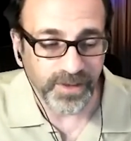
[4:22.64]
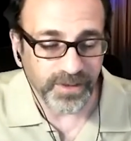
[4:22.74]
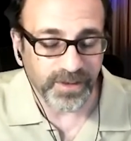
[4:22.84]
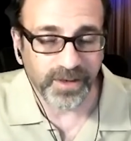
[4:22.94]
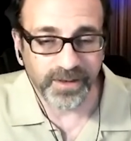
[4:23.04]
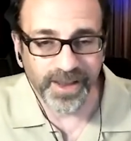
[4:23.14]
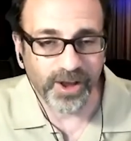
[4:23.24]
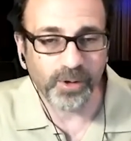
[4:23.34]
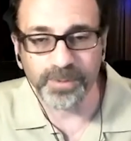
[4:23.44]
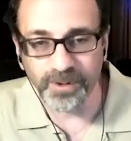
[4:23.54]
uh,
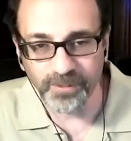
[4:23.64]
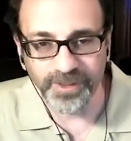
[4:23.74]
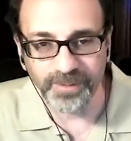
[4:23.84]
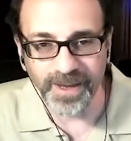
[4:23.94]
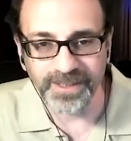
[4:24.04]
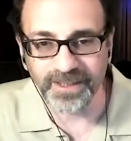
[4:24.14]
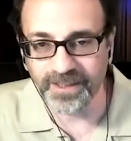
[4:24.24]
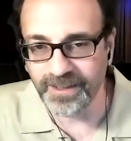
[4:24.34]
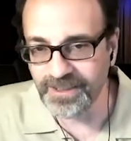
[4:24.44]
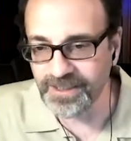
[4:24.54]
help her with it,
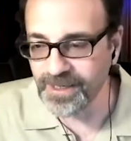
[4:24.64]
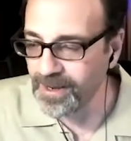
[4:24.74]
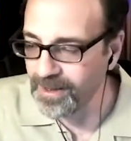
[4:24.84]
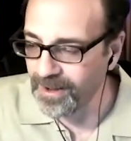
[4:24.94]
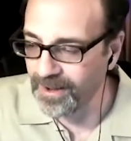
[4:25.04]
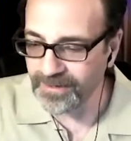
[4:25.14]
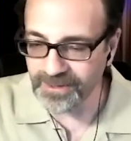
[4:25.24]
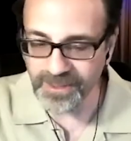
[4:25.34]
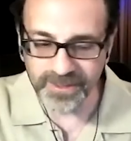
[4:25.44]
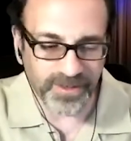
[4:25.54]
basically just okay. Uh,
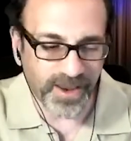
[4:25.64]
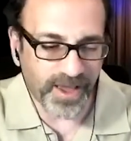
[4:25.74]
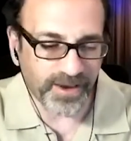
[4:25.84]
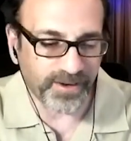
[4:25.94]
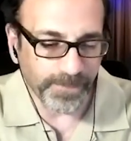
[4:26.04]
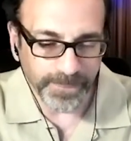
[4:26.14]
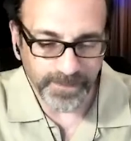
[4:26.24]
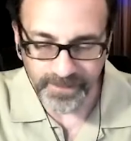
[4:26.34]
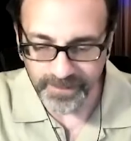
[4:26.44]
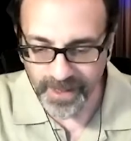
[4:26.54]
just how to
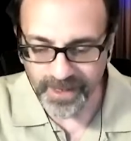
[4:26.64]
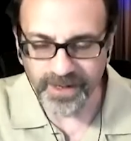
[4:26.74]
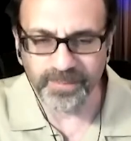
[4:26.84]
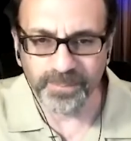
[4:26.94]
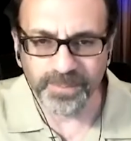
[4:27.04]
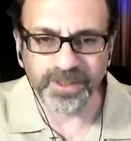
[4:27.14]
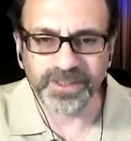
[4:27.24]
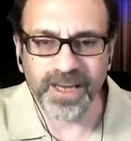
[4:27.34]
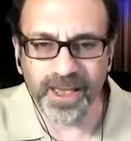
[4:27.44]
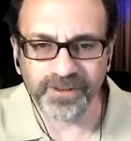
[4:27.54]
how to pull it
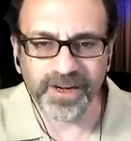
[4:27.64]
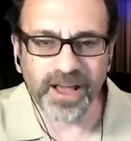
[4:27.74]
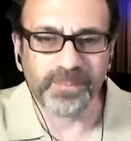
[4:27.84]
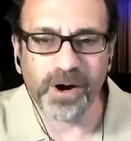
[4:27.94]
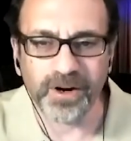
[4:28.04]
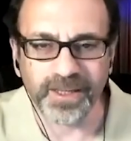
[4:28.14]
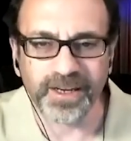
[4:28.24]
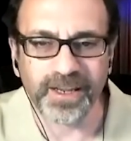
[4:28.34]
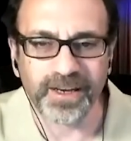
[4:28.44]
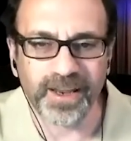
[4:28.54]
together and how to market
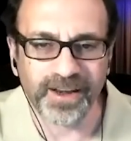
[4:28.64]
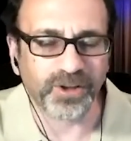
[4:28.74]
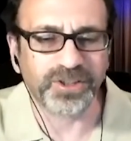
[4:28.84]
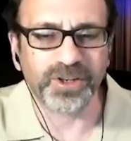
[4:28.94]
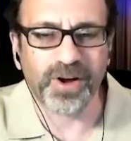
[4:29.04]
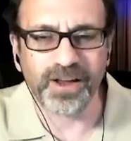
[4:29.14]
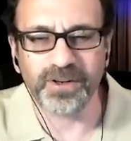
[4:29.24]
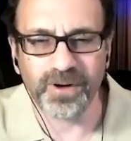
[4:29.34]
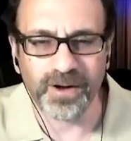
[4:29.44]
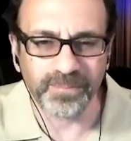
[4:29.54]
it, and also how
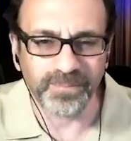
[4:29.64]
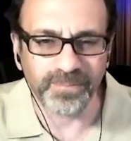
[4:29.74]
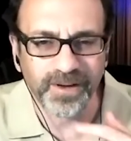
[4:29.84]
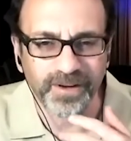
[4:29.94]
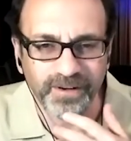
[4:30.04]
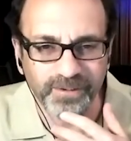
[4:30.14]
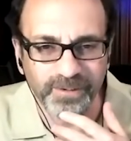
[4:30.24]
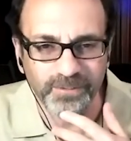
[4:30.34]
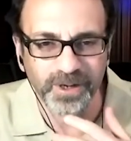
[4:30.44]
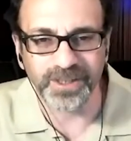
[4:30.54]
to um,
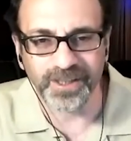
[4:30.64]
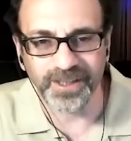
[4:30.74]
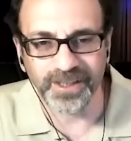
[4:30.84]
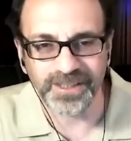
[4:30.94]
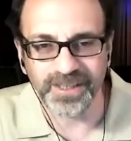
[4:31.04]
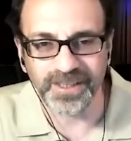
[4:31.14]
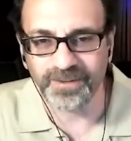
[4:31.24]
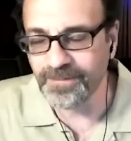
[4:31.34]
originally just even